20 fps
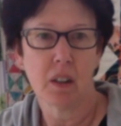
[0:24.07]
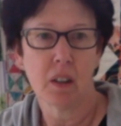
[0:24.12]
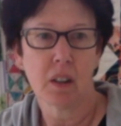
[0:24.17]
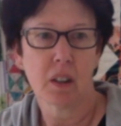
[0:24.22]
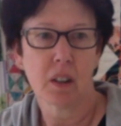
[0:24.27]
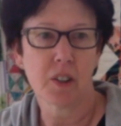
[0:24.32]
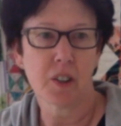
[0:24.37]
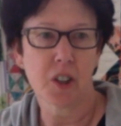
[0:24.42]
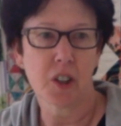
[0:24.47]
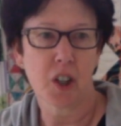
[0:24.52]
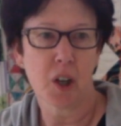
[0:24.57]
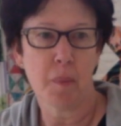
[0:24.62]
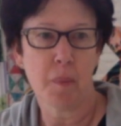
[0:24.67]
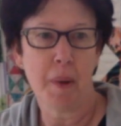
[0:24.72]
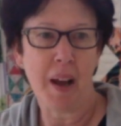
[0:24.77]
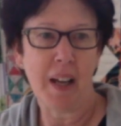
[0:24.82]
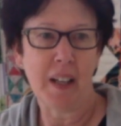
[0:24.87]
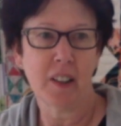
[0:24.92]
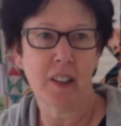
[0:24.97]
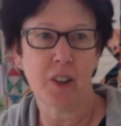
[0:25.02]
because you come
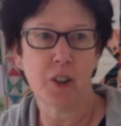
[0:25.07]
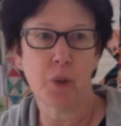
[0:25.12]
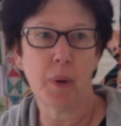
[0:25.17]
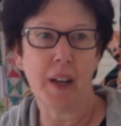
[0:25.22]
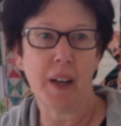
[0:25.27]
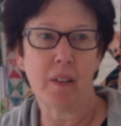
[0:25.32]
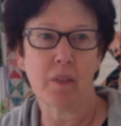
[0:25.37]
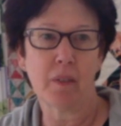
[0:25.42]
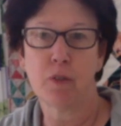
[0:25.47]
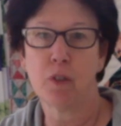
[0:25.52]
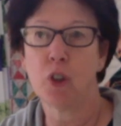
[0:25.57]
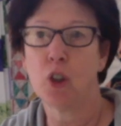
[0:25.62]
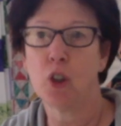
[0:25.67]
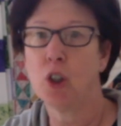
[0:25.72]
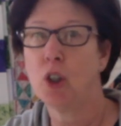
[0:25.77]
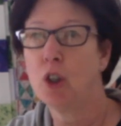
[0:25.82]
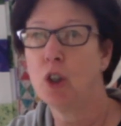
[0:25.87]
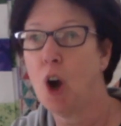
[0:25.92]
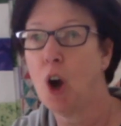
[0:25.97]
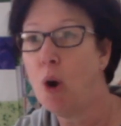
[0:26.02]
on and you have
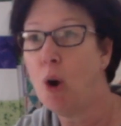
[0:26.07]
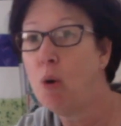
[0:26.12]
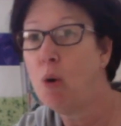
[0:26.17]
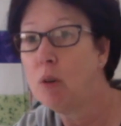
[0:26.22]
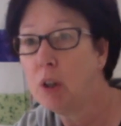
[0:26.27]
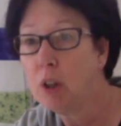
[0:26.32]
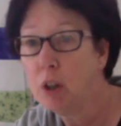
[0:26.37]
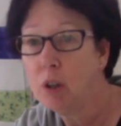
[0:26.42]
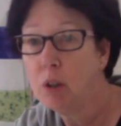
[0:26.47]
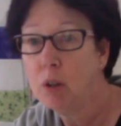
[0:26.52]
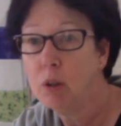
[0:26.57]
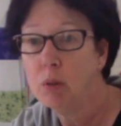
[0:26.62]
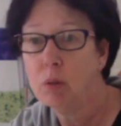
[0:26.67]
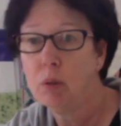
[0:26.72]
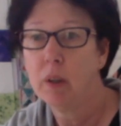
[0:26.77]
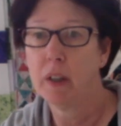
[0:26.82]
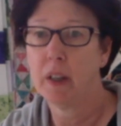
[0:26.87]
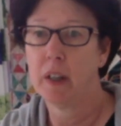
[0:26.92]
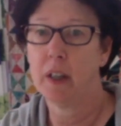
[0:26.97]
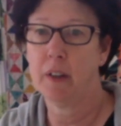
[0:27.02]
no clue
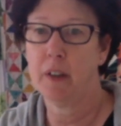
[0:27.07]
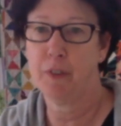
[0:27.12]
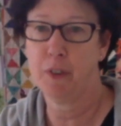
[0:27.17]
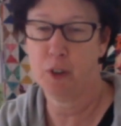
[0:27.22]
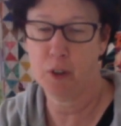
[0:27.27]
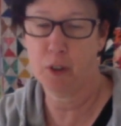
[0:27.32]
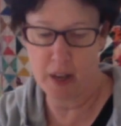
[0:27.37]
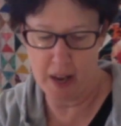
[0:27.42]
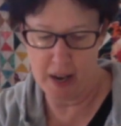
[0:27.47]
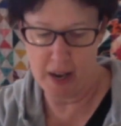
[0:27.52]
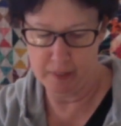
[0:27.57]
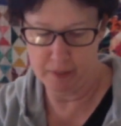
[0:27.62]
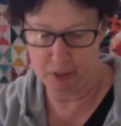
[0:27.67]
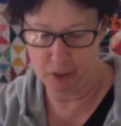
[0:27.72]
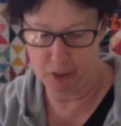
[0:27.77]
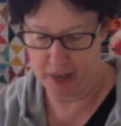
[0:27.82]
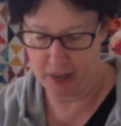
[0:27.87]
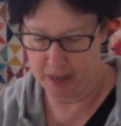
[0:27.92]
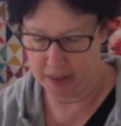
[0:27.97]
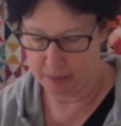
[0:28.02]
if you're live or
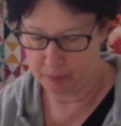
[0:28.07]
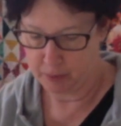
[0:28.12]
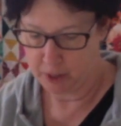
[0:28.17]
not.